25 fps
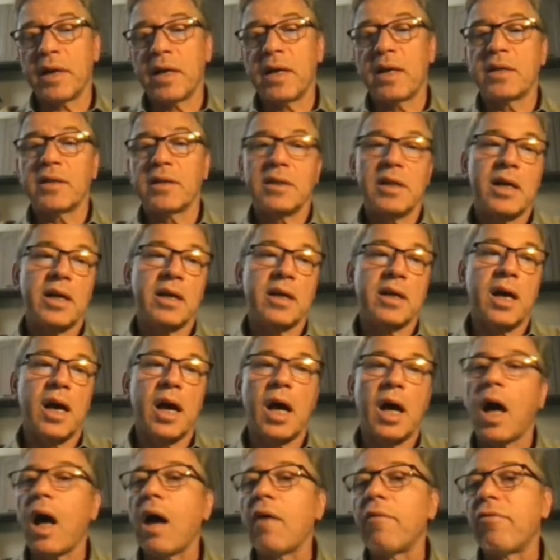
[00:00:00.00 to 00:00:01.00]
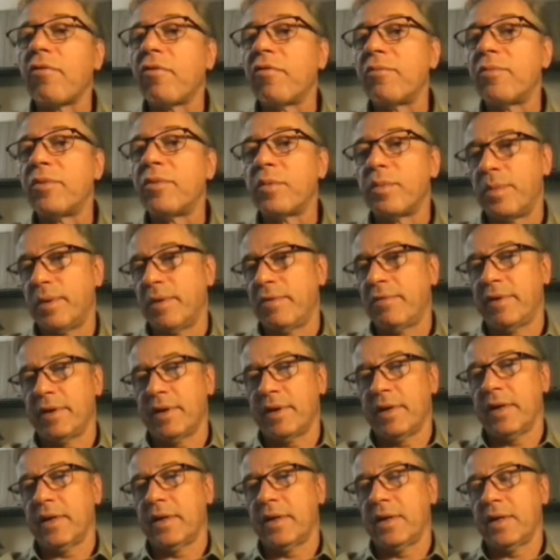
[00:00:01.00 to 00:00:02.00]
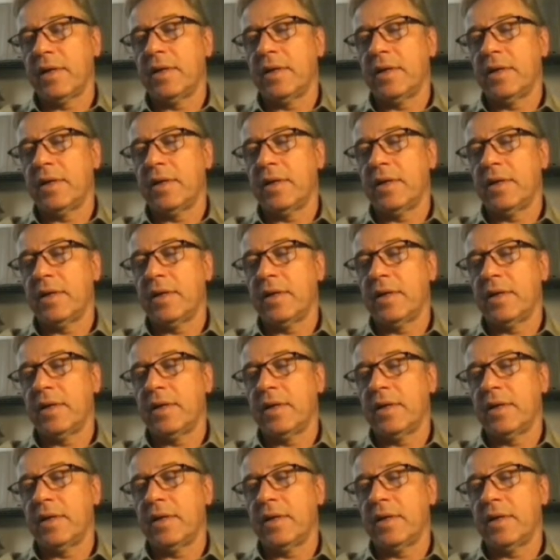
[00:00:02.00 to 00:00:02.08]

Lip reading: is like half of bupivacaine.